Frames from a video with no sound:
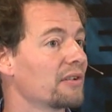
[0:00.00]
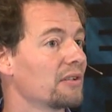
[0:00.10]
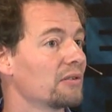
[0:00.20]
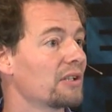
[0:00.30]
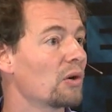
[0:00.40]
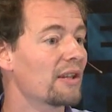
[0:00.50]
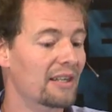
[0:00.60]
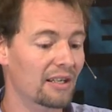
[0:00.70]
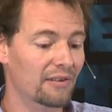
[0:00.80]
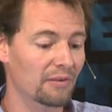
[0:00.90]
You know, the only
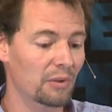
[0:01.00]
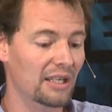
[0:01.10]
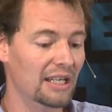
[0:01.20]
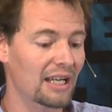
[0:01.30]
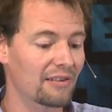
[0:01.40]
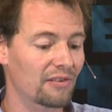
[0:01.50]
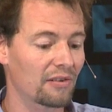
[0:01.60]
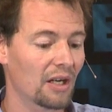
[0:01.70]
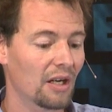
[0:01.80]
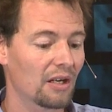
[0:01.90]
thing is what they get is,
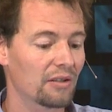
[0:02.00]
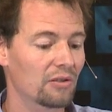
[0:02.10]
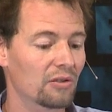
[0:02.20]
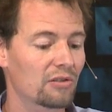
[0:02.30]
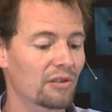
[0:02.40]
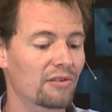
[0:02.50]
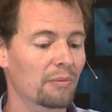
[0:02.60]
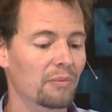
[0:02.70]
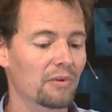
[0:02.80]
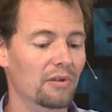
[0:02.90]
you know, just
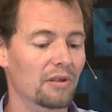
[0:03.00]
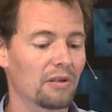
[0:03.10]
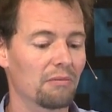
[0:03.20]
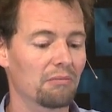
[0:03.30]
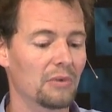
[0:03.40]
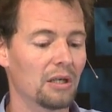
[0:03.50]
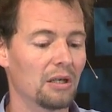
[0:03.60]
some um,